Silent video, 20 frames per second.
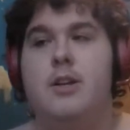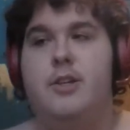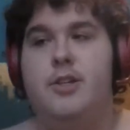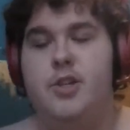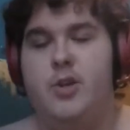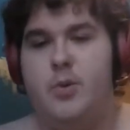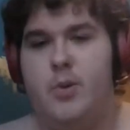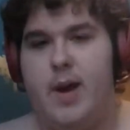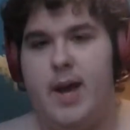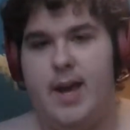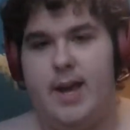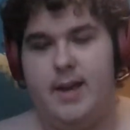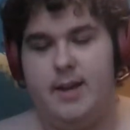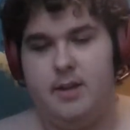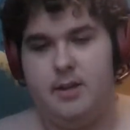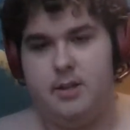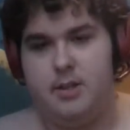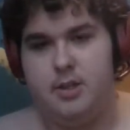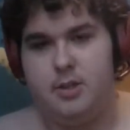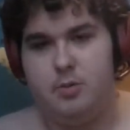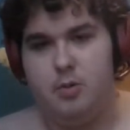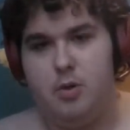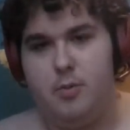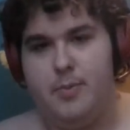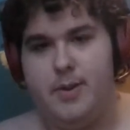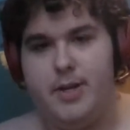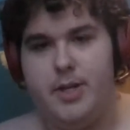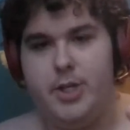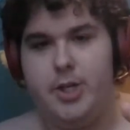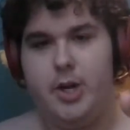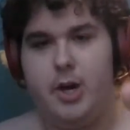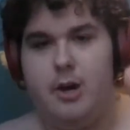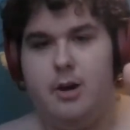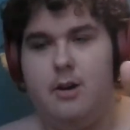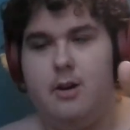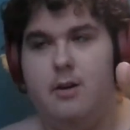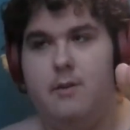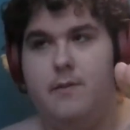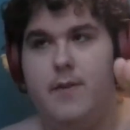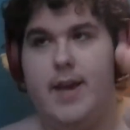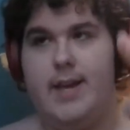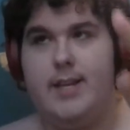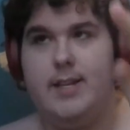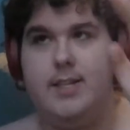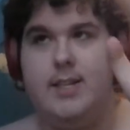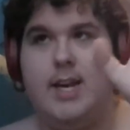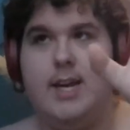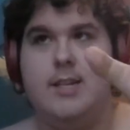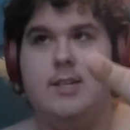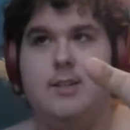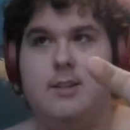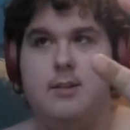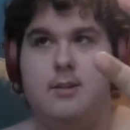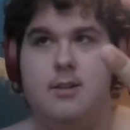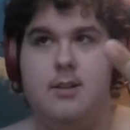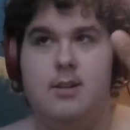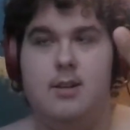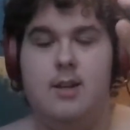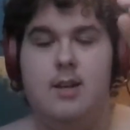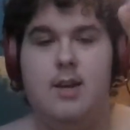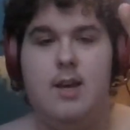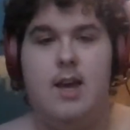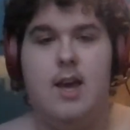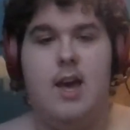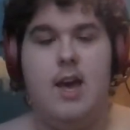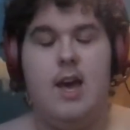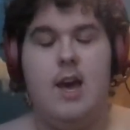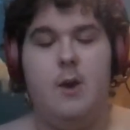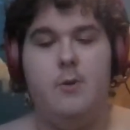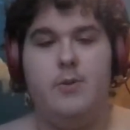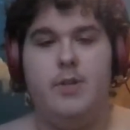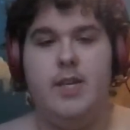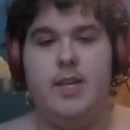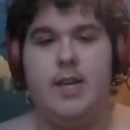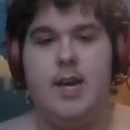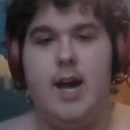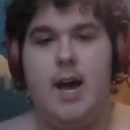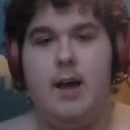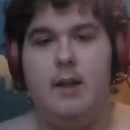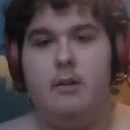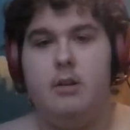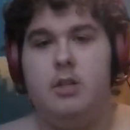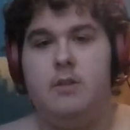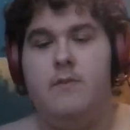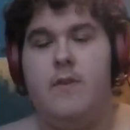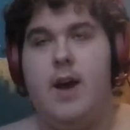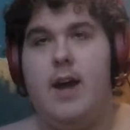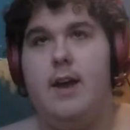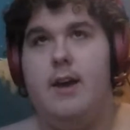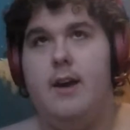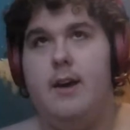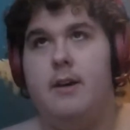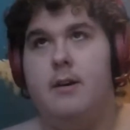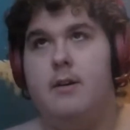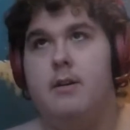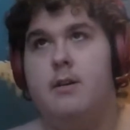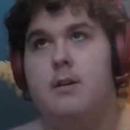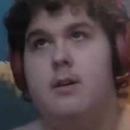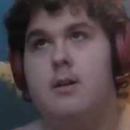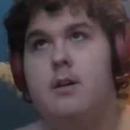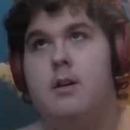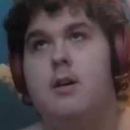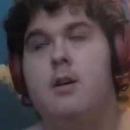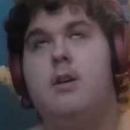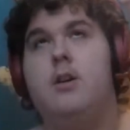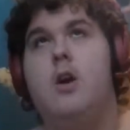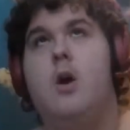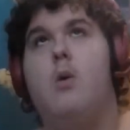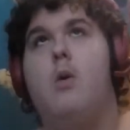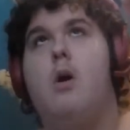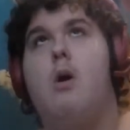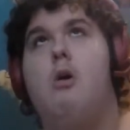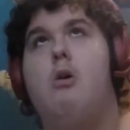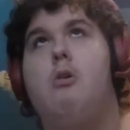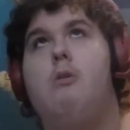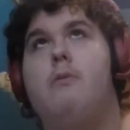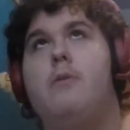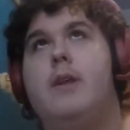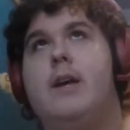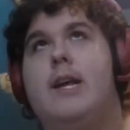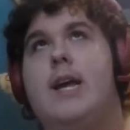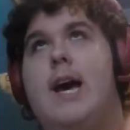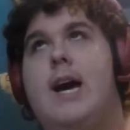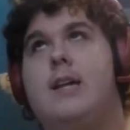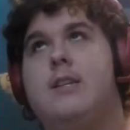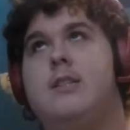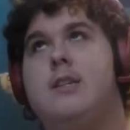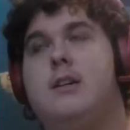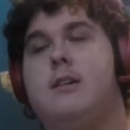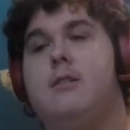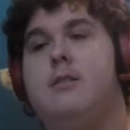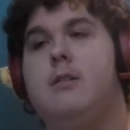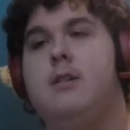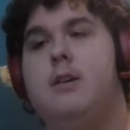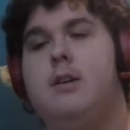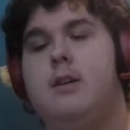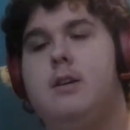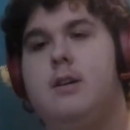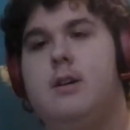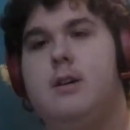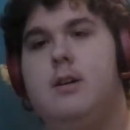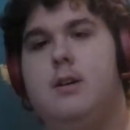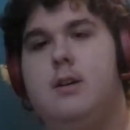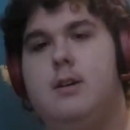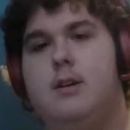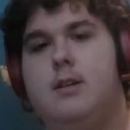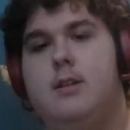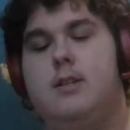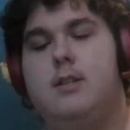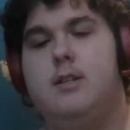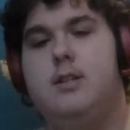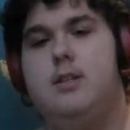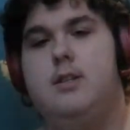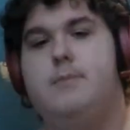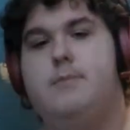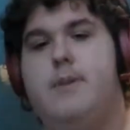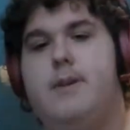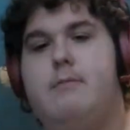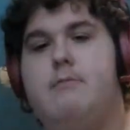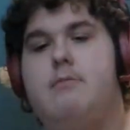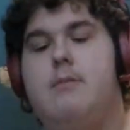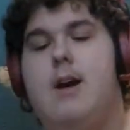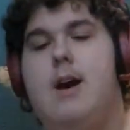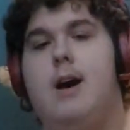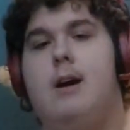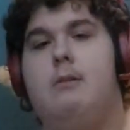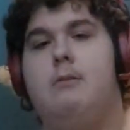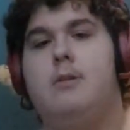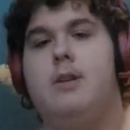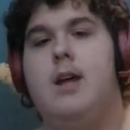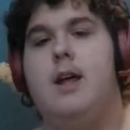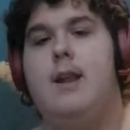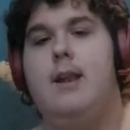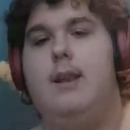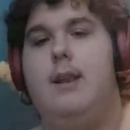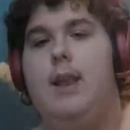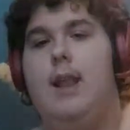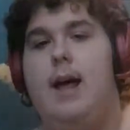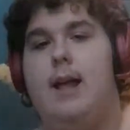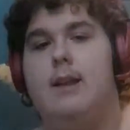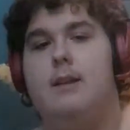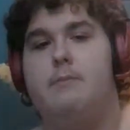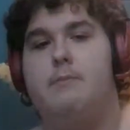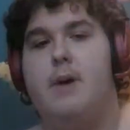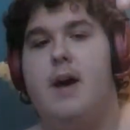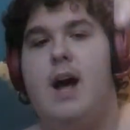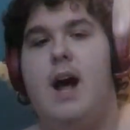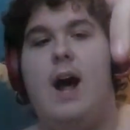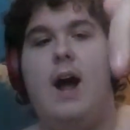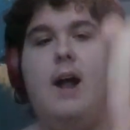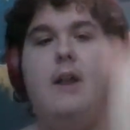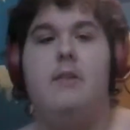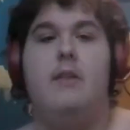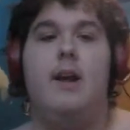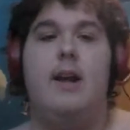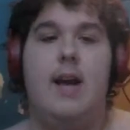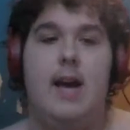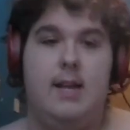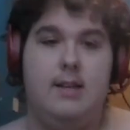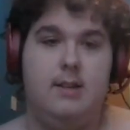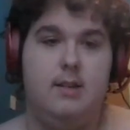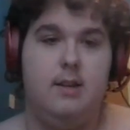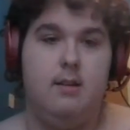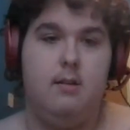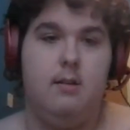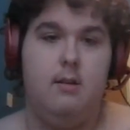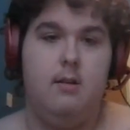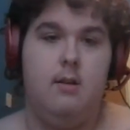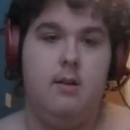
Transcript: to a swooping shot of Vader's castle. And we see Kylo's fighter go over the castle, spin round, and land behind the castle.